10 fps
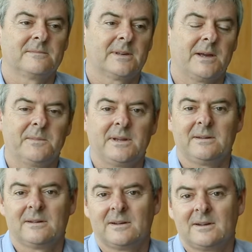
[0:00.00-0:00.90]
company,
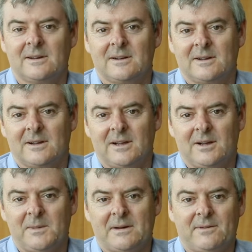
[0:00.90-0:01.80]

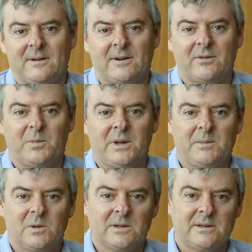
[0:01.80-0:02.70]
about 500
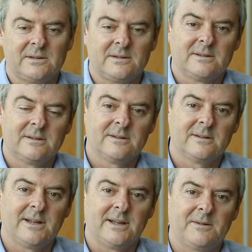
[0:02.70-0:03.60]
people and
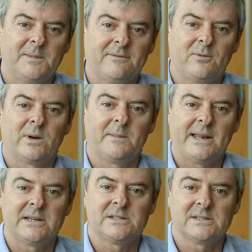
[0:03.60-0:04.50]
about 40
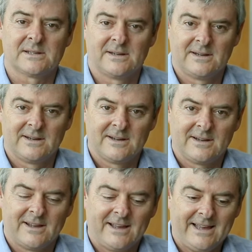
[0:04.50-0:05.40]
managers,
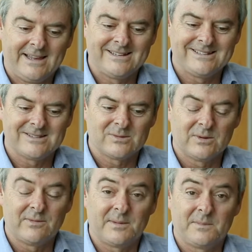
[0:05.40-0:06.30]
and
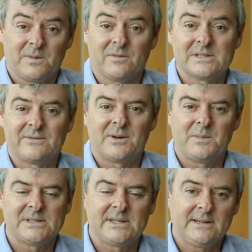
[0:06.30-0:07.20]
we're obviously very
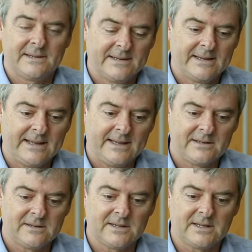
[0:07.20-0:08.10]
busy.
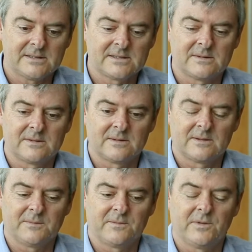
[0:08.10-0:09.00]
And
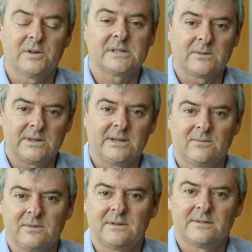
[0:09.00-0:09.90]
the first thing we
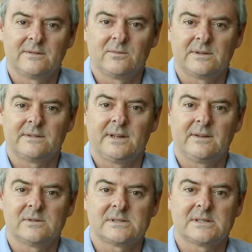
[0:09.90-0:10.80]
did with
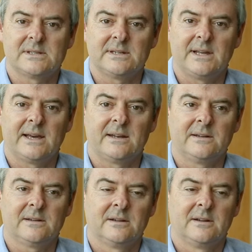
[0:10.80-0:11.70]
Steve was to sit down
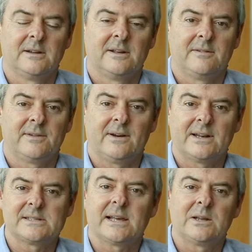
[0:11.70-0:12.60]
and figure out
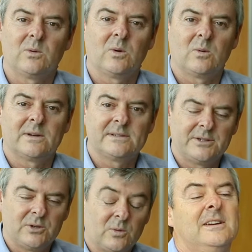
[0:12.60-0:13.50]
exactly what we wanted to
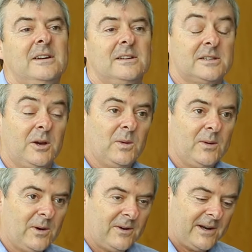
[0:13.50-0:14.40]
do. So we
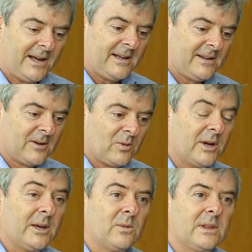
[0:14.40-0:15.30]
were
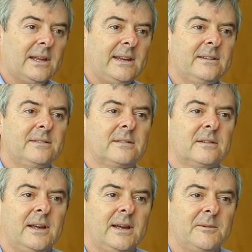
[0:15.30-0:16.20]
working with the leaders,
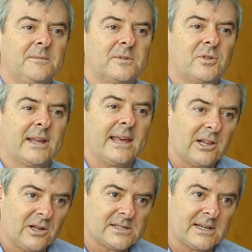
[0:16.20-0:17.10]
trying to get
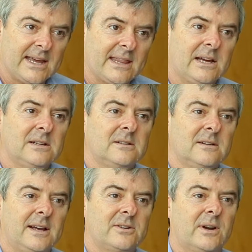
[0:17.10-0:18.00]
closer together,
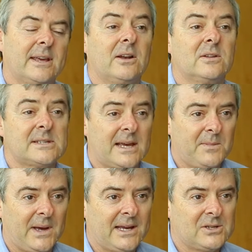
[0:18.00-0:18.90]
trying to get on the same
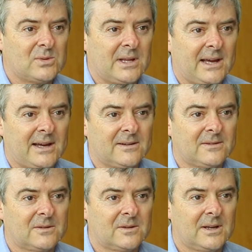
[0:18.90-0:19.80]
page with the
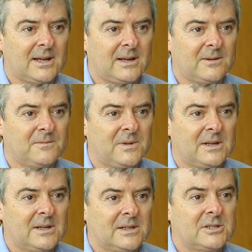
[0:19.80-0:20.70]

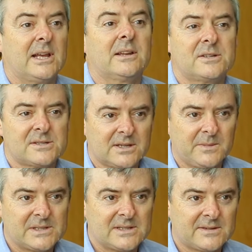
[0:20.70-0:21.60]
challenges that the
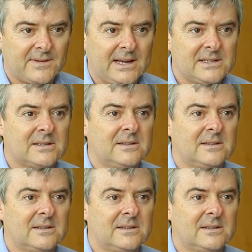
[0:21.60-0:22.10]
business faced.